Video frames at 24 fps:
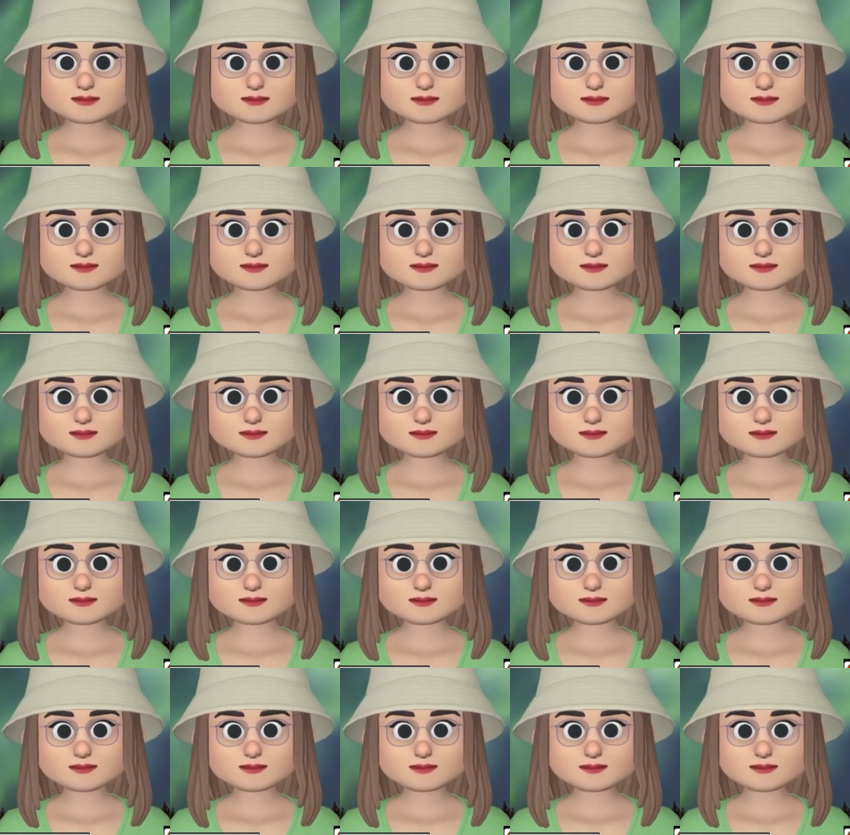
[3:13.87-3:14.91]

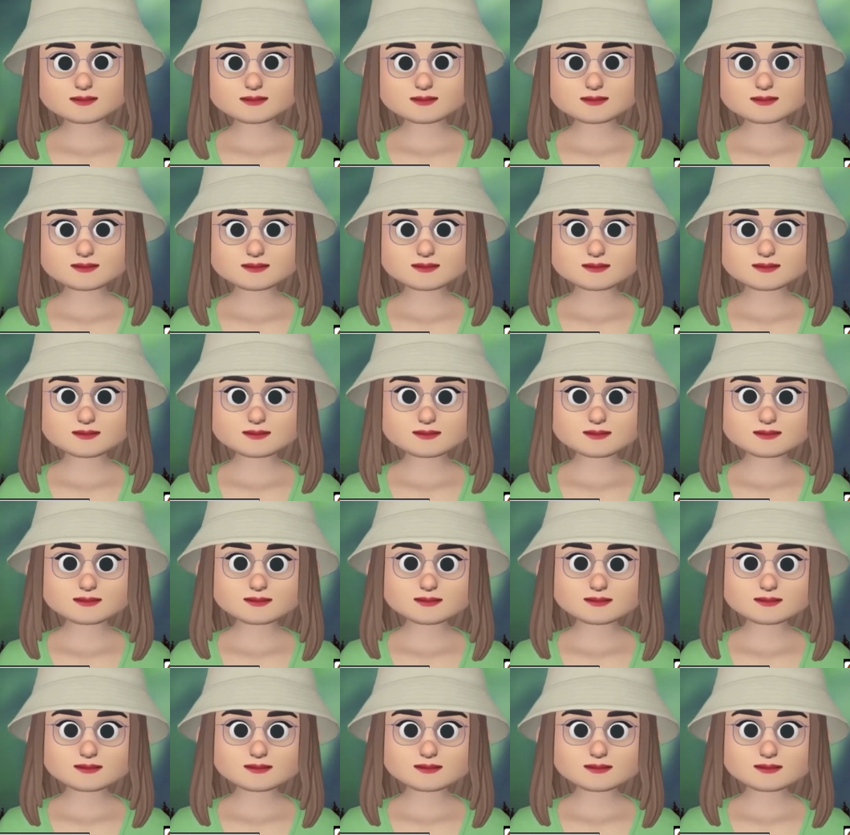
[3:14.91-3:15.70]
(no one is talking)